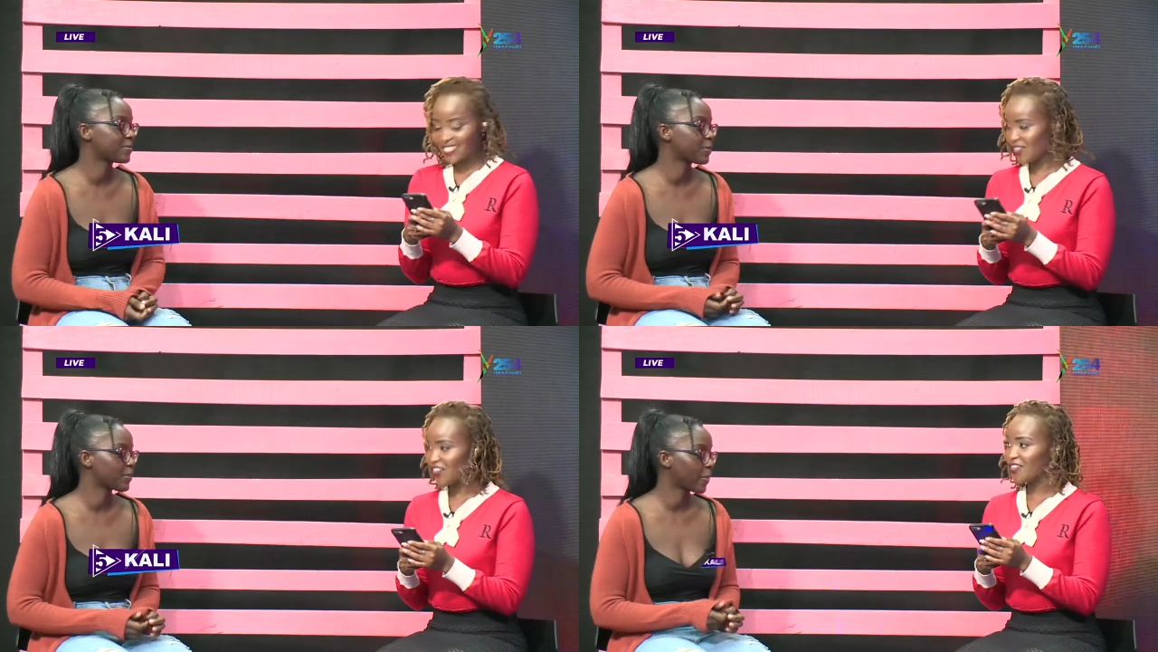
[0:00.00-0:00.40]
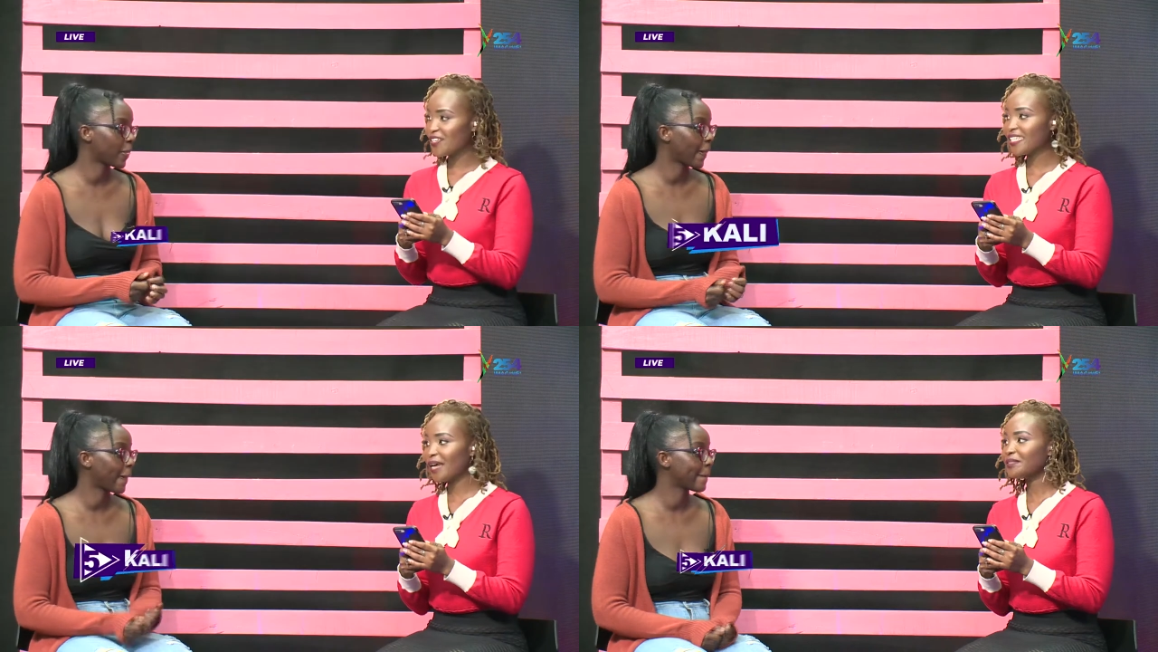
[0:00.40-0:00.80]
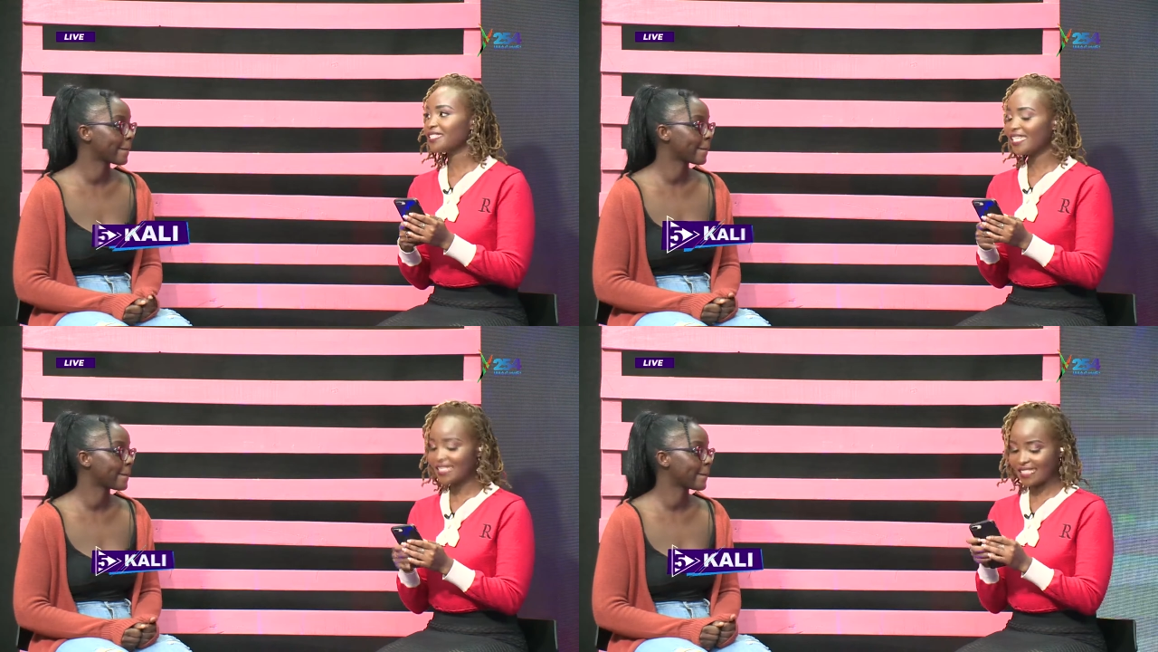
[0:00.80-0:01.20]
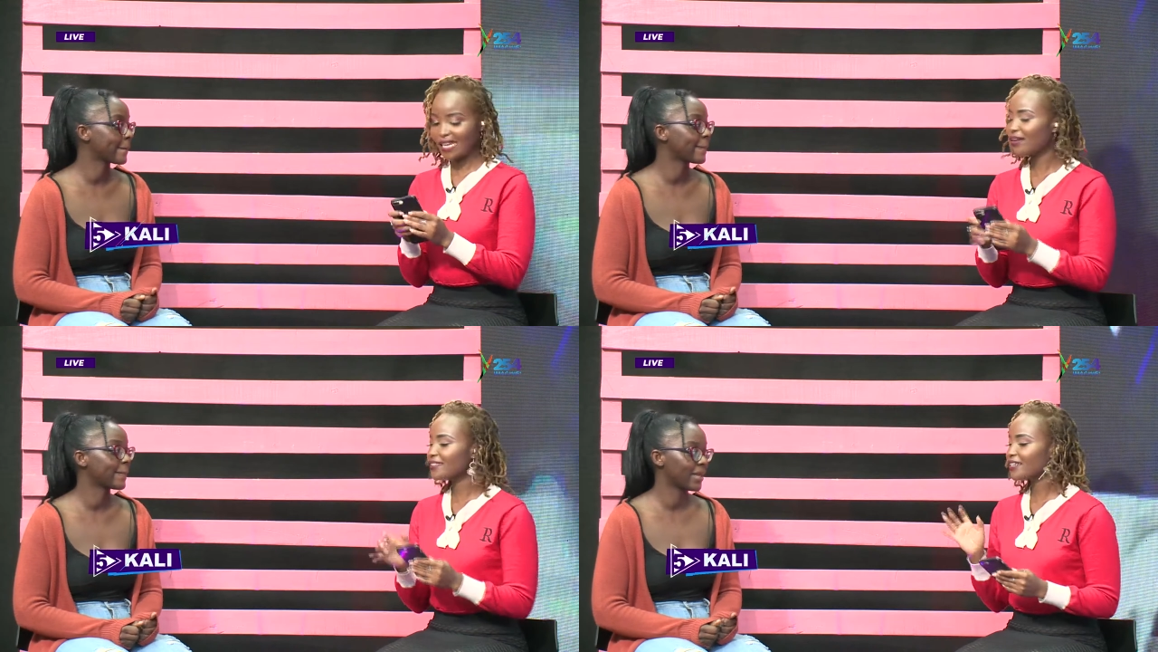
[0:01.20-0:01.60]
Speaker 1: So your time starts now.
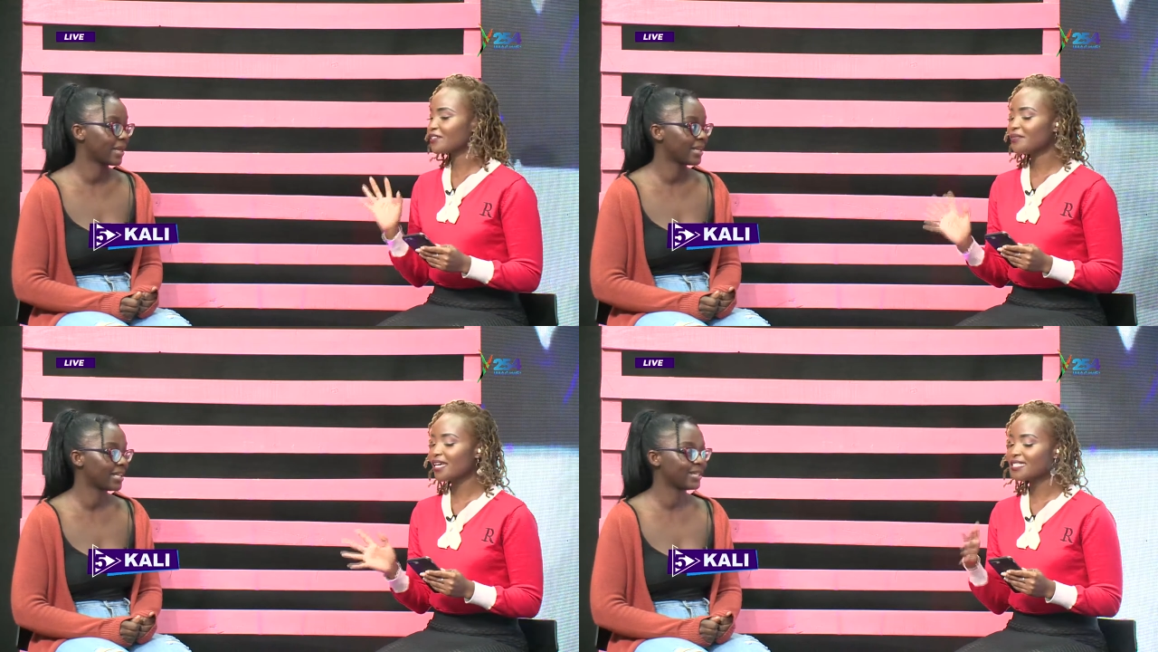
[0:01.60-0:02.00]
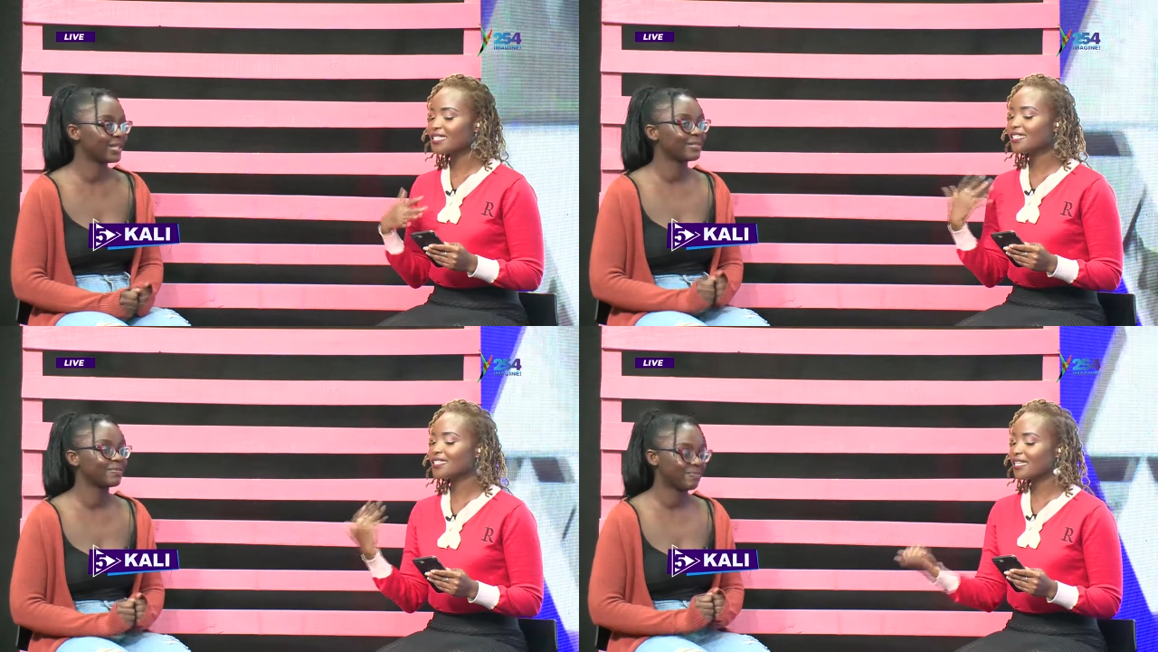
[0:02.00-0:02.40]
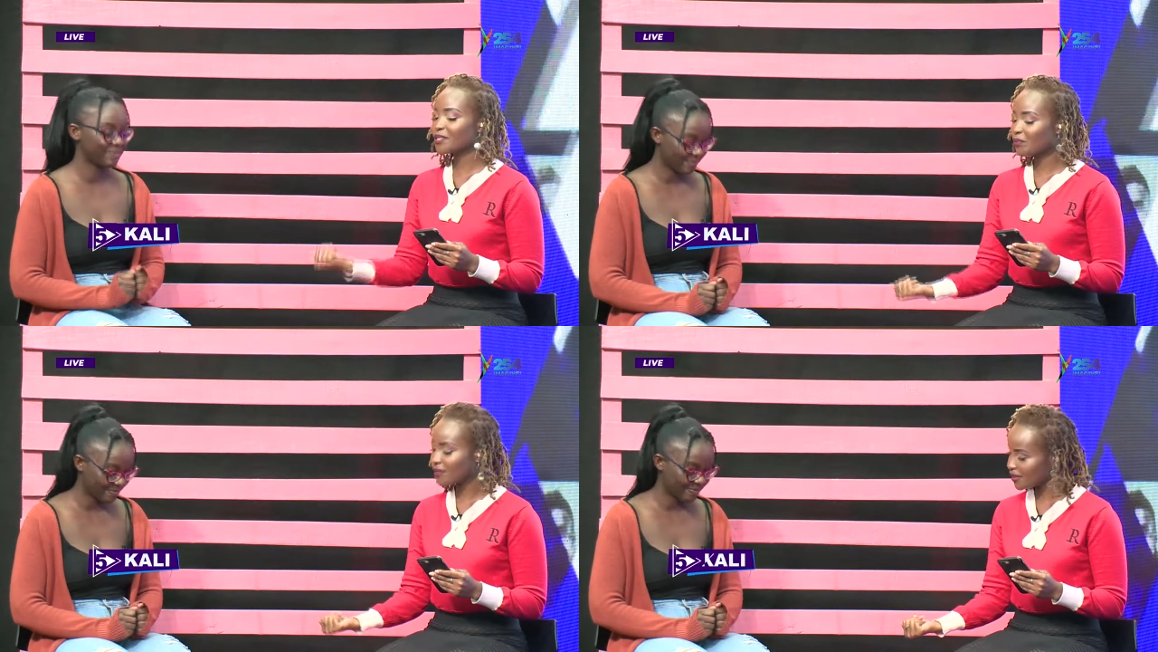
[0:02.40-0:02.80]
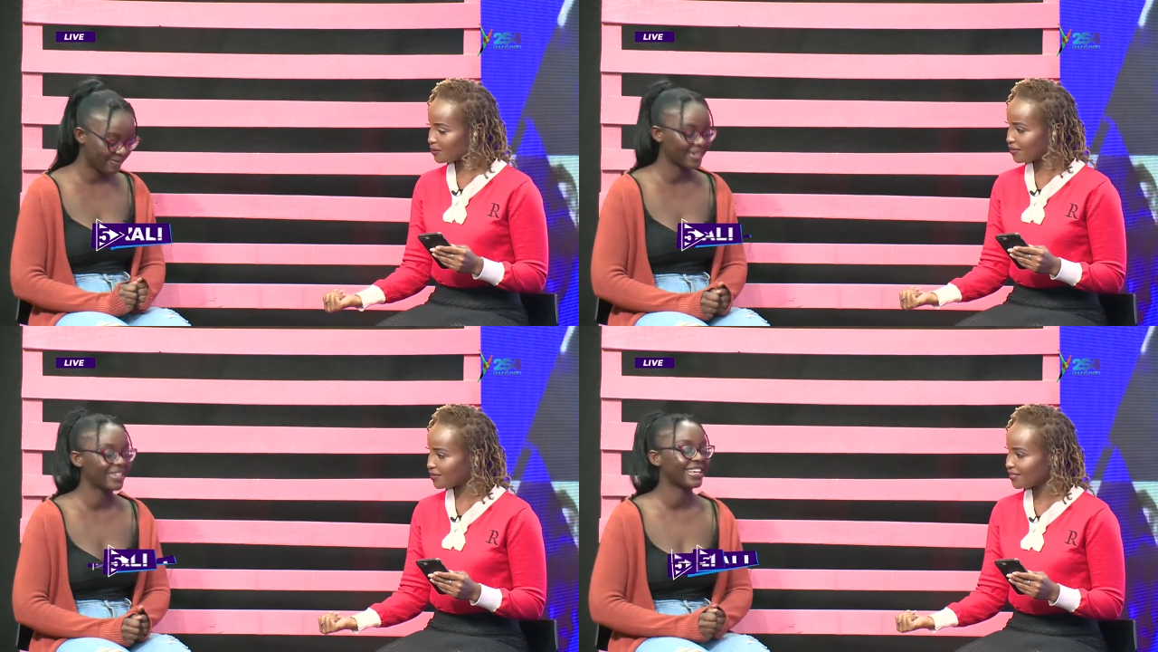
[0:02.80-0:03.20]
I'll try to be as lenient as
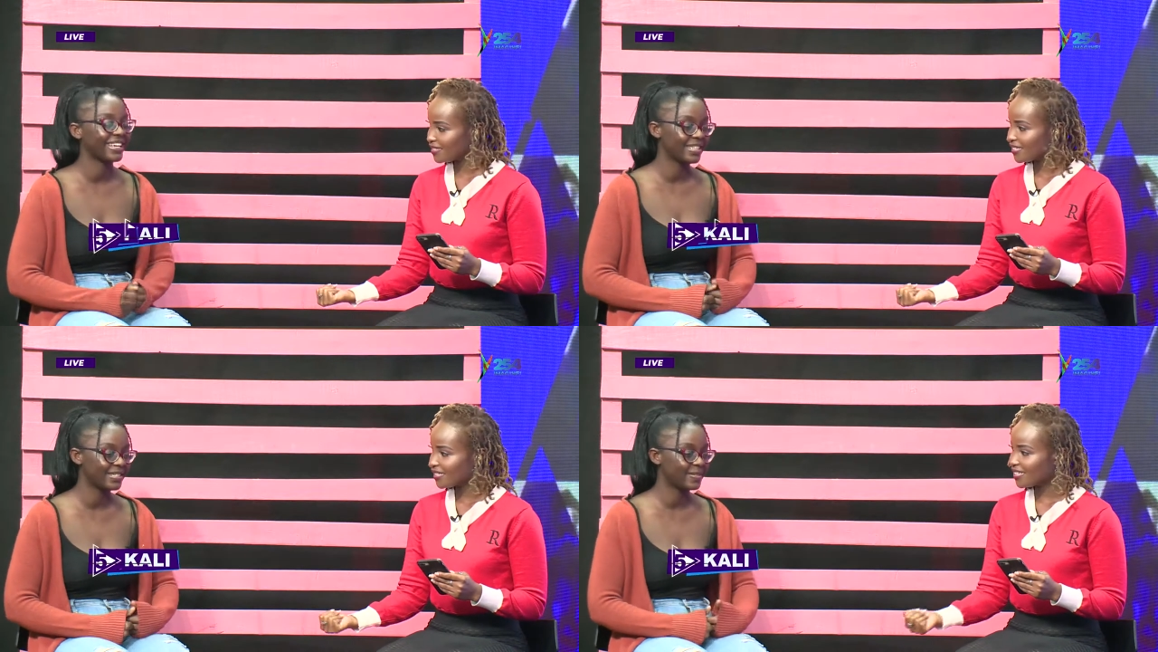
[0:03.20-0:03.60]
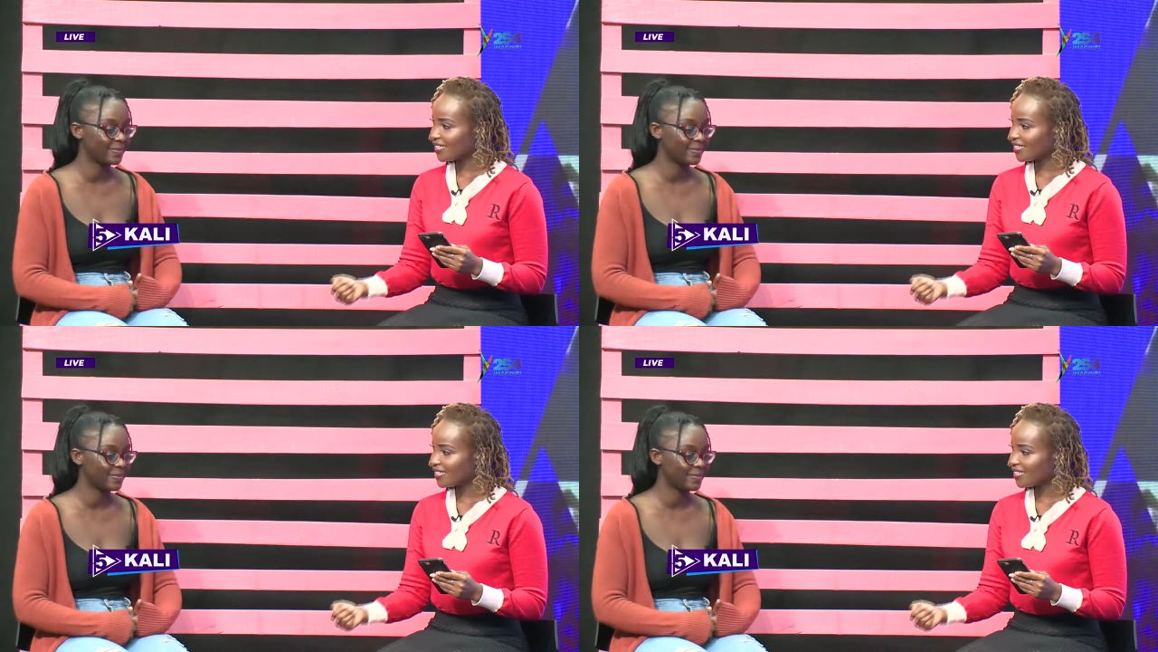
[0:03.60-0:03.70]
possible. Okay.